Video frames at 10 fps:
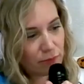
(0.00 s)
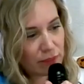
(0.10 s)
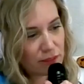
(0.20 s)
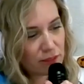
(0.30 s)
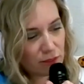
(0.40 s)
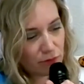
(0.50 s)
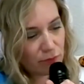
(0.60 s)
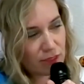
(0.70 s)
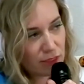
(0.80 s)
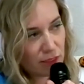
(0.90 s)
Because then you'd
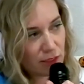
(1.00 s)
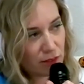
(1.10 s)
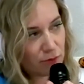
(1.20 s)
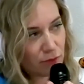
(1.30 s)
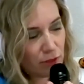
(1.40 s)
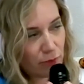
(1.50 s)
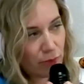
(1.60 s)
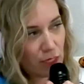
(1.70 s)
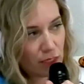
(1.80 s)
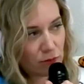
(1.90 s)
be sitting here with your
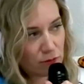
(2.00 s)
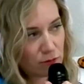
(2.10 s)
butt out.